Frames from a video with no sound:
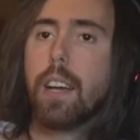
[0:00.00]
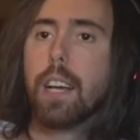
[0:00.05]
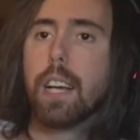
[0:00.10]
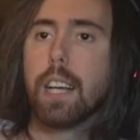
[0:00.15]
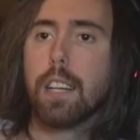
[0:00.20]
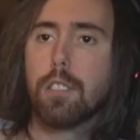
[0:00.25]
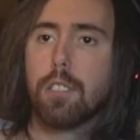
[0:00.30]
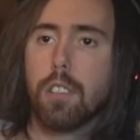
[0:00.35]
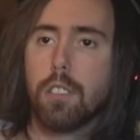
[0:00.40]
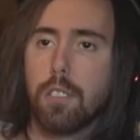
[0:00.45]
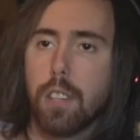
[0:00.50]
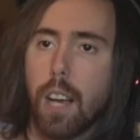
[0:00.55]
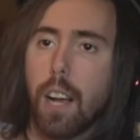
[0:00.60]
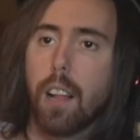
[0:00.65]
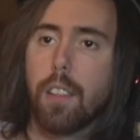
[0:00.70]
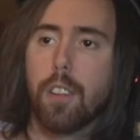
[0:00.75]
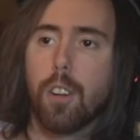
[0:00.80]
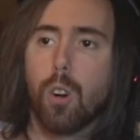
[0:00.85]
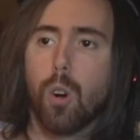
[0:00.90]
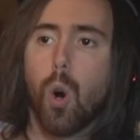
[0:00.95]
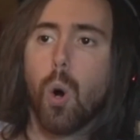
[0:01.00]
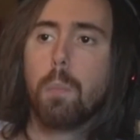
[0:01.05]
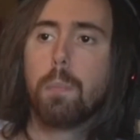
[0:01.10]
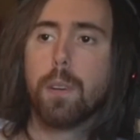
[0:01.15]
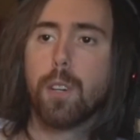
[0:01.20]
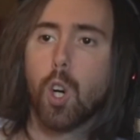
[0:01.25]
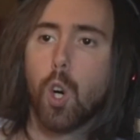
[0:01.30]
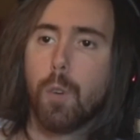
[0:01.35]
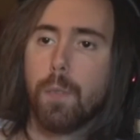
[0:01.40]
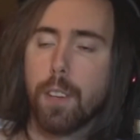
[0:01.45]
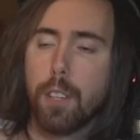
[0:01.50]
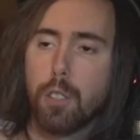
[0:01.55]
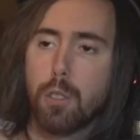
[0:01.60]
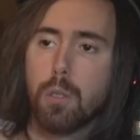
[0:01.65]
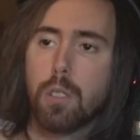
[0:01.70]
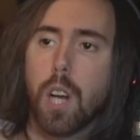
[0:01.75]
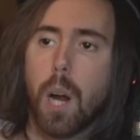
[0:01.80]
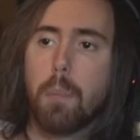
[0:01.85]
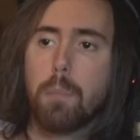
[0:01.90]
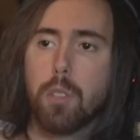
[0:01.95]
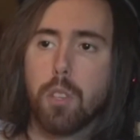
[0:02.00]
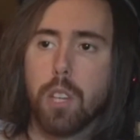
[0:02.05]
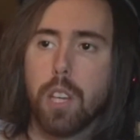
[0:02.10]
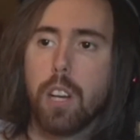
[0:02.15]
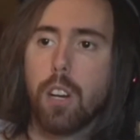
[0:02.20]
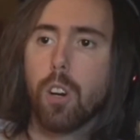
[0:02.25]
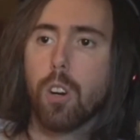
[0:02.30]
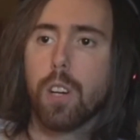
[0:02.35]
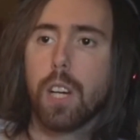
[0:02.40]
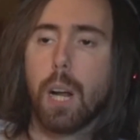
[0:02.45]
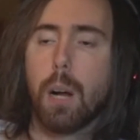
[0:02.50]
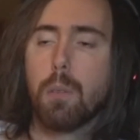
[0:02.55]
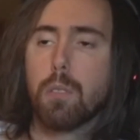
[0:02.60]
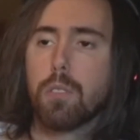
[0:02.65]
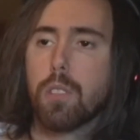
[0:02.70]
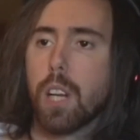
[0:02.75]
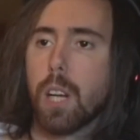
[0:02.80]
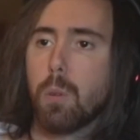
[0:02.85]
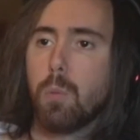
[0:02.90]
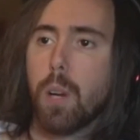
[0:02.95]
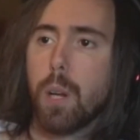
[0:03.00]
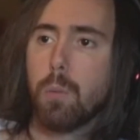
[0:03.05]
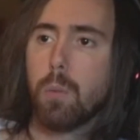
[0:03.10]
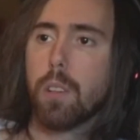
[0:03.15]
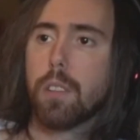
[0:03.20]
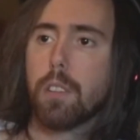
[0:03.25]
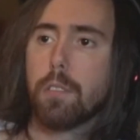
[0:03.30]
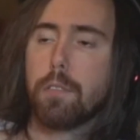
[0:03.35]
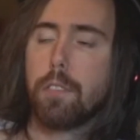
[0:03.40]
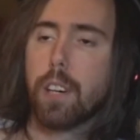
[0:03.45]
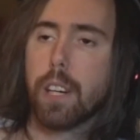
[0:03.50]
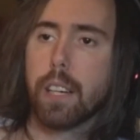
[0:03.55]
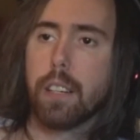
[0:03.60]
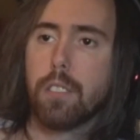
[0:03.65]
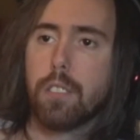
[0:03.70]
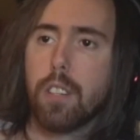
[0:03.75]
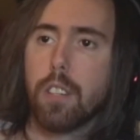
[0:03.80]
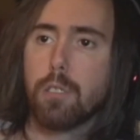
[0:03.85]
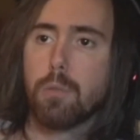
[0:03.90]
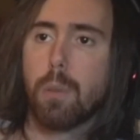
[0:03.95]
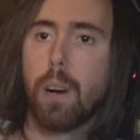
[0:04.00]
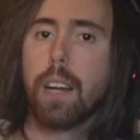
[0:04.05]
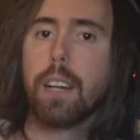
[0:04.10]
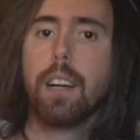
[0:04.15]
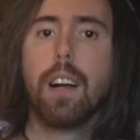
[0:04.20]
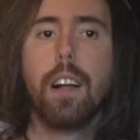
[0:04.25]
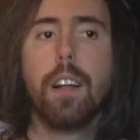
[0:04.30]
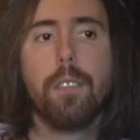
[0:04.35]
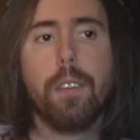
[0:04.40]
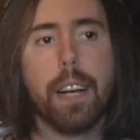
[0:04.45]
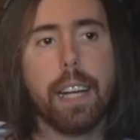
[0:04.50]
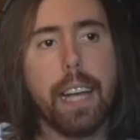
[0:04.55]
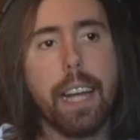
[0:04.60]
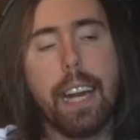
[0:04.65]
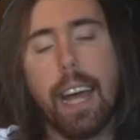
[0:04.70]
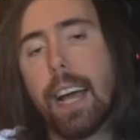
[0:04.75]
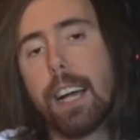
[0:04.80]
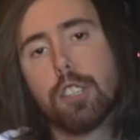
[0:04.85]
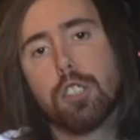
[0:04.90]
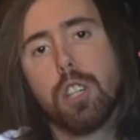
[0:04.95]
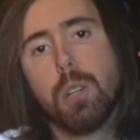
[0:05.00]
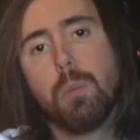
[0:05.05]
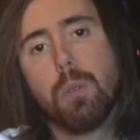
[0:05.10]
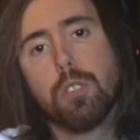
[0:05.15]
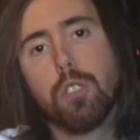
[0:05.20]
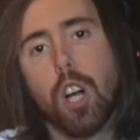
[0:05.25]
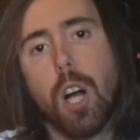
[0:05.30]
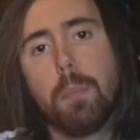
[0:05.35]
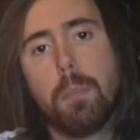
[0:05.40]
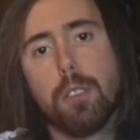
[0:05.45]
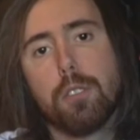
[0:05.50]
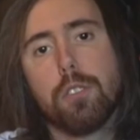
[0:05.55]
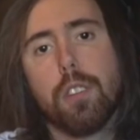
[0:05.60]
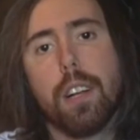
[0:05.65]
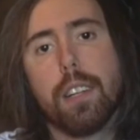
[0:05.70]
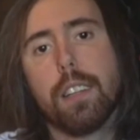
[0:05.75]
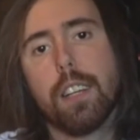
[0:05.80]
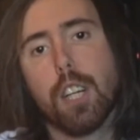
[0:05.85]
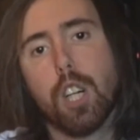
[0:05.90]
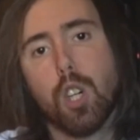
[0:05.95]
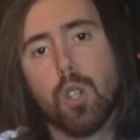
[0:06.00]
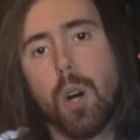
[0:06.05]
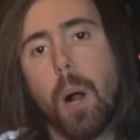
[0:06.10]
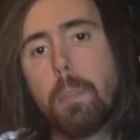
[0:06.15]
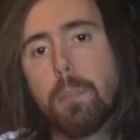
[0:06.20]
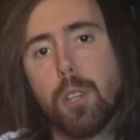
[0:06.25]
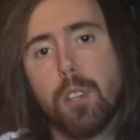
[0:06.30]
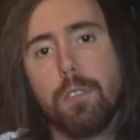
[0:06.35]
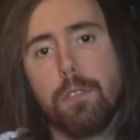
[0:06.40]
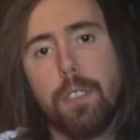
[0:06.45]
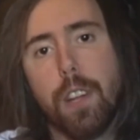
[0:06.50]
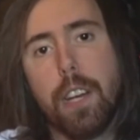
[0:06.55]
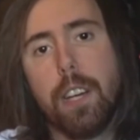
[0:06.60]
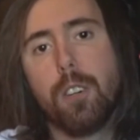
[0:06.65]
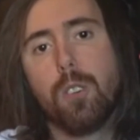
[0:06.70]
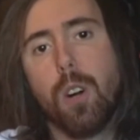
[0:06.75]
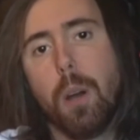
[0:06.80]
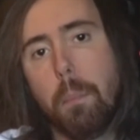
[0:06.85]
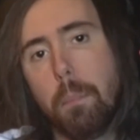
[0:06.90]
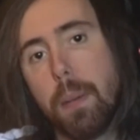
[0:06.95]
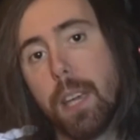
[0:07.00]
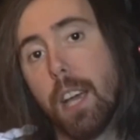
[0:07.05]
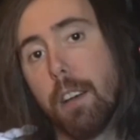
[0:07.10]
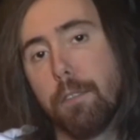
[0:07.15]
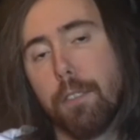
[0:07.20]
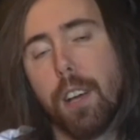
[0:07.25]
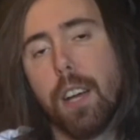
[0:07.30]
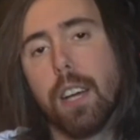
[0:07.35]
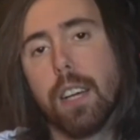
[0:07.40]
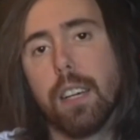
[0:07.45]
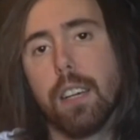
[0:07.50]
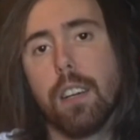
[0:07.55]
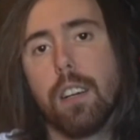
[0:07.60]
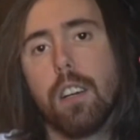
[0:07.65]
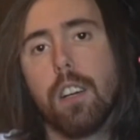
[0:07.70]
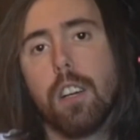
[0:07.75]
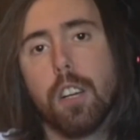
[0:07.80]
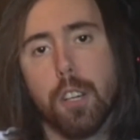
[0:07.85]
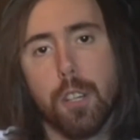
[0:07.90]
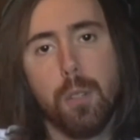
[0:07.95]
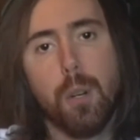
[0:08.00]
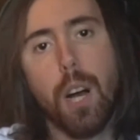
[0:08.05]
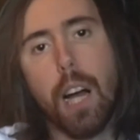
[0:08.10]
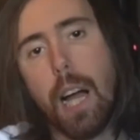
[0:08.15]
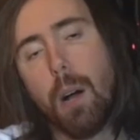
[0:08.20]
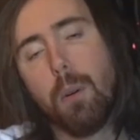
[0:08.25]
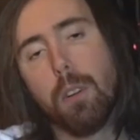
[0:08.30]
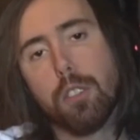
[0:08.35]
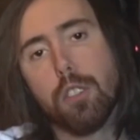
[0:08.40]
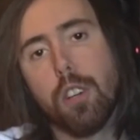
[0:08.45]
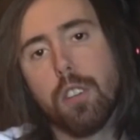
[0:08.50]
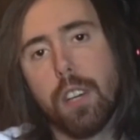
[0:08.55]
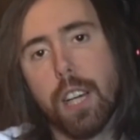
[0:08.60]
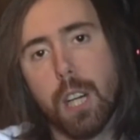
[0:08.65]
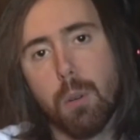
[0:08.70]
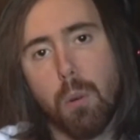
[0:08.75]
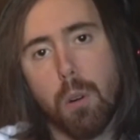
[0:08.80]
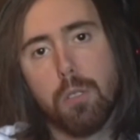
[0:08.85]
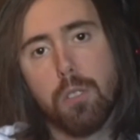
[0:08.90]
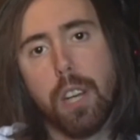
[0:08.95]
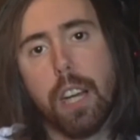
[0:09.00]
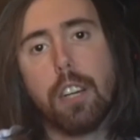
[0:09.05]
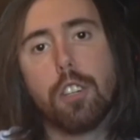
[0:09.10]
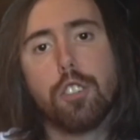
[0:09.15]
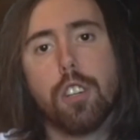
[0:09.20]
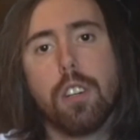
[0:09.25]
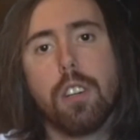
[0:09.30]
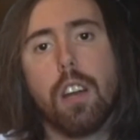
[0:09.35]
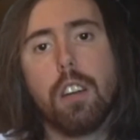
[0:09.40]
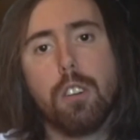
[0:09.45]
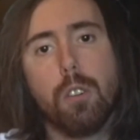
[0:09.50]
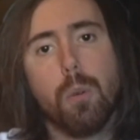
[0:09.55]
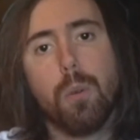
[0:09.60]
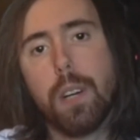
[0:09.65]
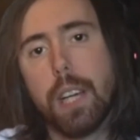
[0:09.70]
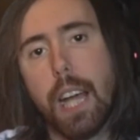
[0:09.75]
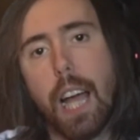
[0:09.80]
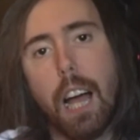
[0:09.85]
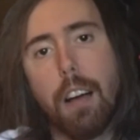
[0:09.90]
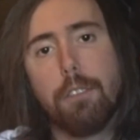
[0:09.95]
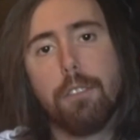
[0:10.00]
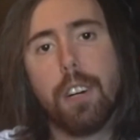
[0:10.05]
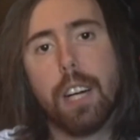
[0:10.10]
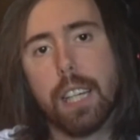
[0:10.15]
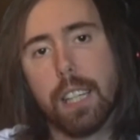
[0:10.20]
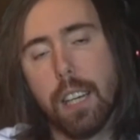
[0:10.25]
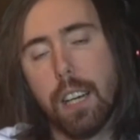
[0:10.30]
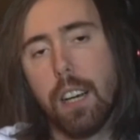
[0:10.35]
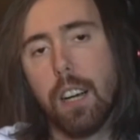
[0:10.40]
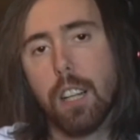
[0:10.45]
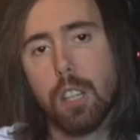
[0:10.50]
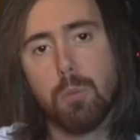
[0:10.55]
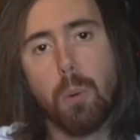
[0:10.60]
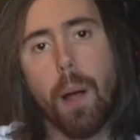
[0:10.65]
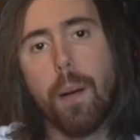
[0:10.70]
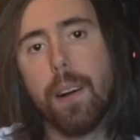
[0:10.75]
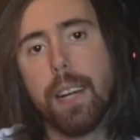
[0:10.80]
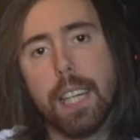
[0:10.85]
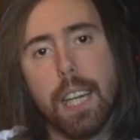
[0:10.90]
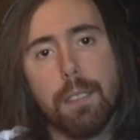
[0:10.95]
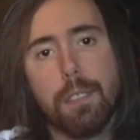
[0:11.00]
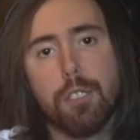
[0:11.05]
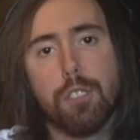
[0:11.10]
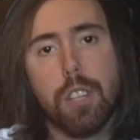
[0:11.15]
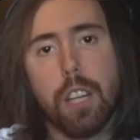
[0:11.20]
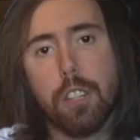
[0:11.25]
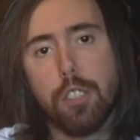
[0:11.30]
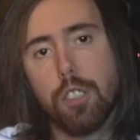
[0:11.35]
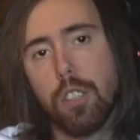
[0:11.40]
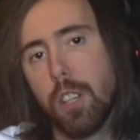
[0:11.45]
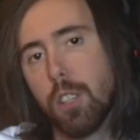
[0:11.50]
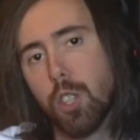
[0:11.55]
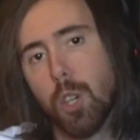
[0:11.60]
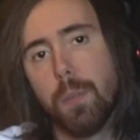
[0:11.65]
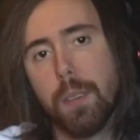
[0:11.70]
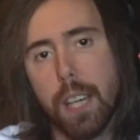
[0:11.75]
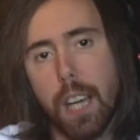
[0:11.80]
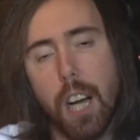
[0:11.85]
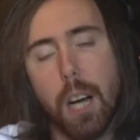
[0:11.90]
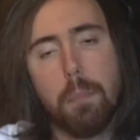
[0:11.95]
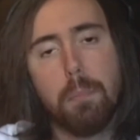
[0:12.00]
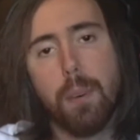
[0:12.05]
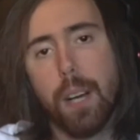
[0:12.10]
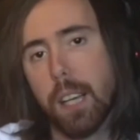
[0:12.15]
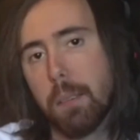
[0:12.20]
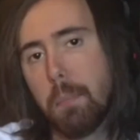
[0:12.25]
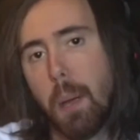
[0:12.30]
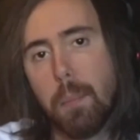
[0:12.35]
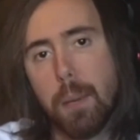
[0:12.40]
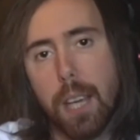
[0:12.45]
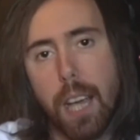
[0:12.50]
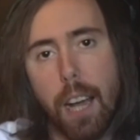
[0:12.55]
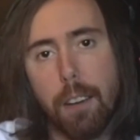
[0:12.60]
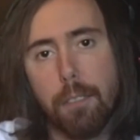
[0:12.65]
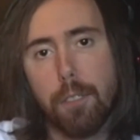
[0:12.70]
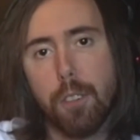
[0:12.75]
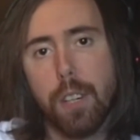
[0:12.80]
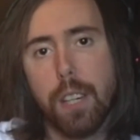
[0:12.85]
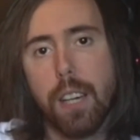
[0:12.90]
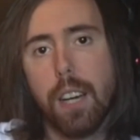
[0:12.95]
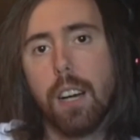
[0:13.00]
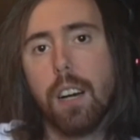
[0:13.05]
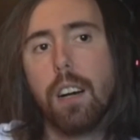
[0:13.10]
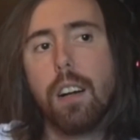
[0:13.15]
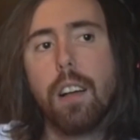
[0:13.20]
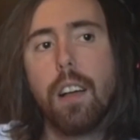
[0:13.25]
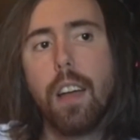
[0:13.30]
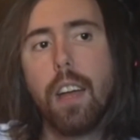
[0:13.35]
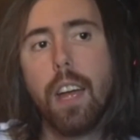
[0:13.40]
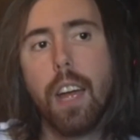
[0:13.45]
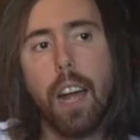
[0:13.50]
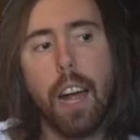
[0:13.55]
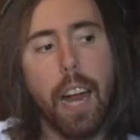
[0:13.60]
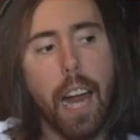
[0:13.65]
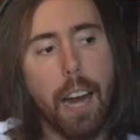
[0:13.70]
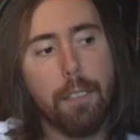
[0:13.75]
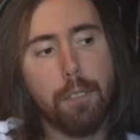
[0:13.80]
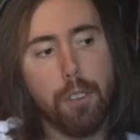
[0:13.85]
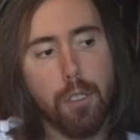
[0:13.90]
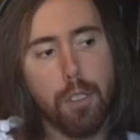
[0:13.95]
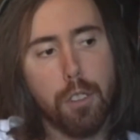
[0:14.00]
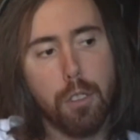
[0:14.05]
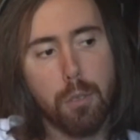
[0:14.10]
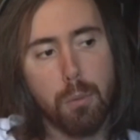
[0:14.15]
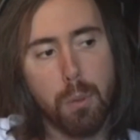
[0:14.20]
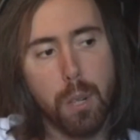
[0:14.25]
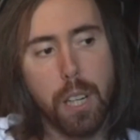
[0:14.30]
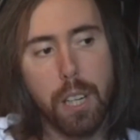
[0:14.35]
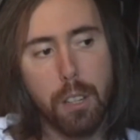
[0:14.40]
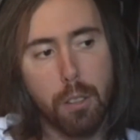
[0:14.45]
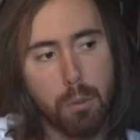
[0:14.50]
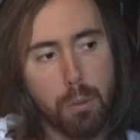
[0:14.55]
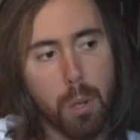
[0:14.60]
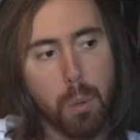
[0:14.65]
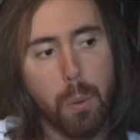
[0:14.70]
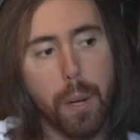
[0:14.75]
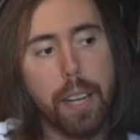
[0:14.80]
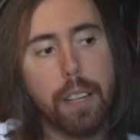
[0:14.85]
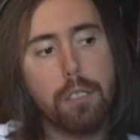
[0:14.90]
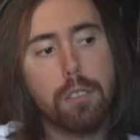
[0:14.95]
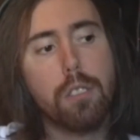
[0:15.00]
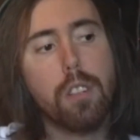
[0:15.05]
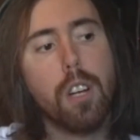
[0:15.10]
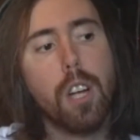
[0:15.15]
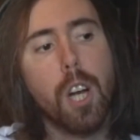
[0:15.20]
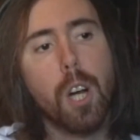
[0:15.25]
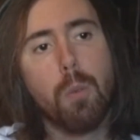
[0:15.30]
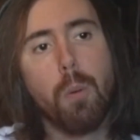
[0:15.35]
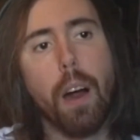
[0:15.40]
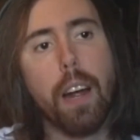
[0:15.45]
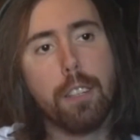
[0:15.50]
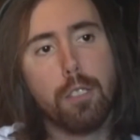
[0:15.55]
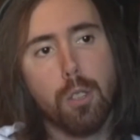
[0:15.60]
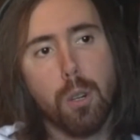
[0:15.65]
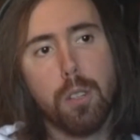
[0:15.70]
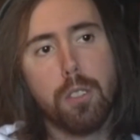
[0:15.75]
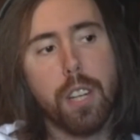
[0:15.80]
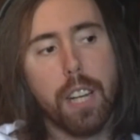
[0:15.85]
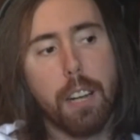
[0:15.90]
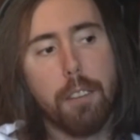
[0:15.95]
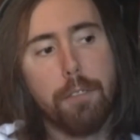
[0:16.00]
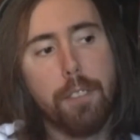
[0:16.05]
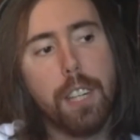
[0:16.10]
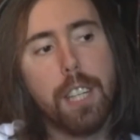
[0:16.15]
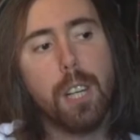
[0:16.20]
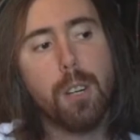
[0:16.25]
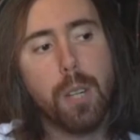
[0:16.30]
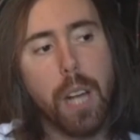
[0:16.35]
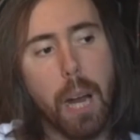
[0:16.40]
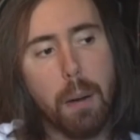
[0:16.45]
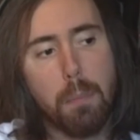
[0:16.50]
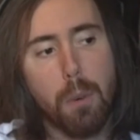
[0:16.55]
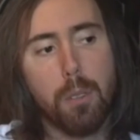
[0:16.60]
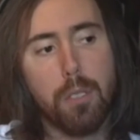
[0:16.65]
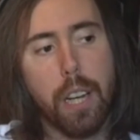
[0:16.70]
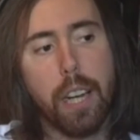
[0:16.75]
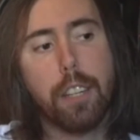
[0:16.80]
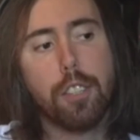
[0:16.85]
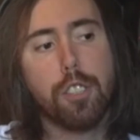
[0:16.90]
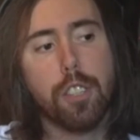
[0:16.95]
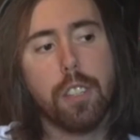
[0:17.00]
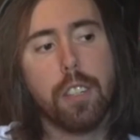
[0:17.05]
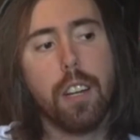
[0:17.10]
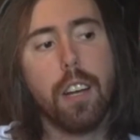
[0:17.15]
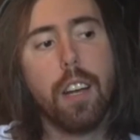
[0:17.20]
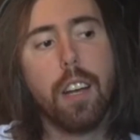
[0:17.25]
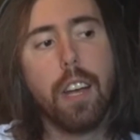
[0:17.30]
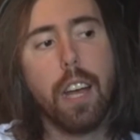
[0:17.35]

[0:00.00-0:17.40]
He says, yeah, they're open only two times a year. And I was like, wait, what the fuck is this, right? Like it actually was almost like the corruption vendor in BFA you know how it's on like a rotation and you only have like a uh, Twilight Devastation. It's only up like maybe every uh, every three three weeks, right? So it's like a video game rotation.